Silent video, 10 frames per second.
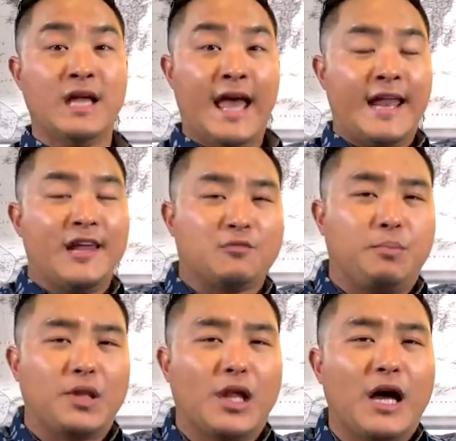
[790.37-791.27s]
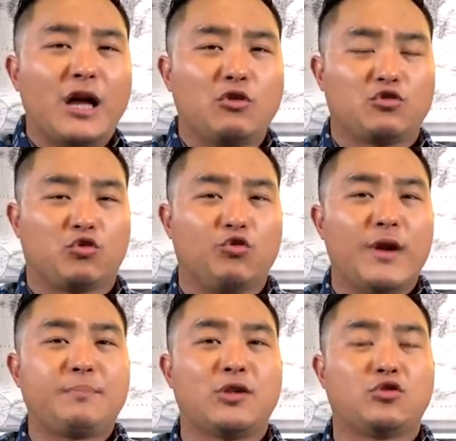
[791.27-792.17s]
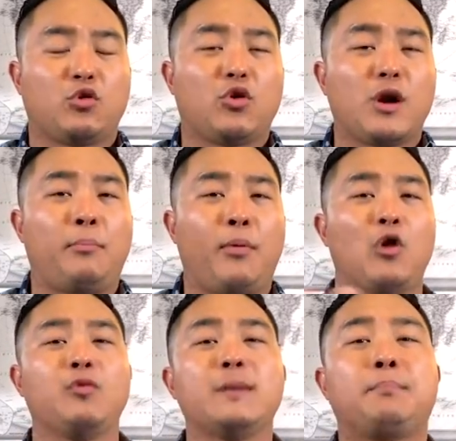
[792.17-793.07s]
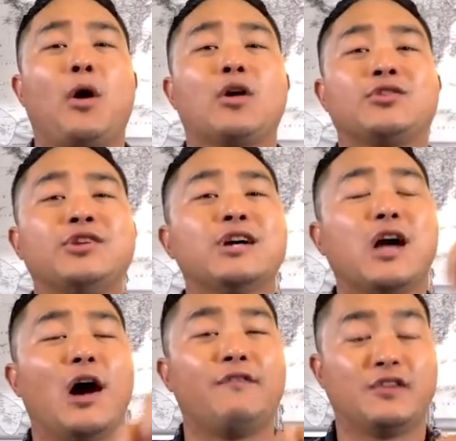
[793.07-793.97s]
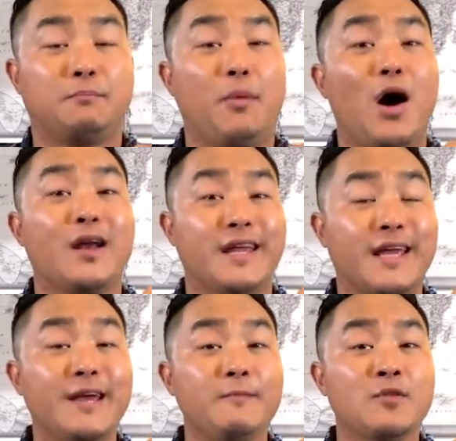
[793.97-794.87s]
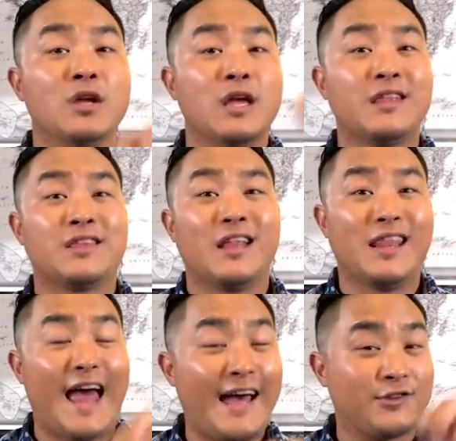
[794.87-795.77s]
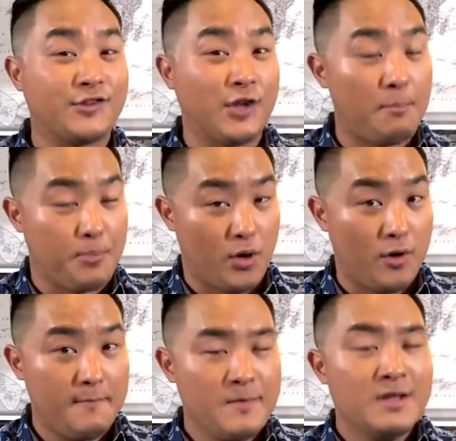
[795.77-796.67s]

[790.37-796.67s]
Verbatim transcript: and his blood was ripped and torn apart, and we partook of his body in the Last Supper.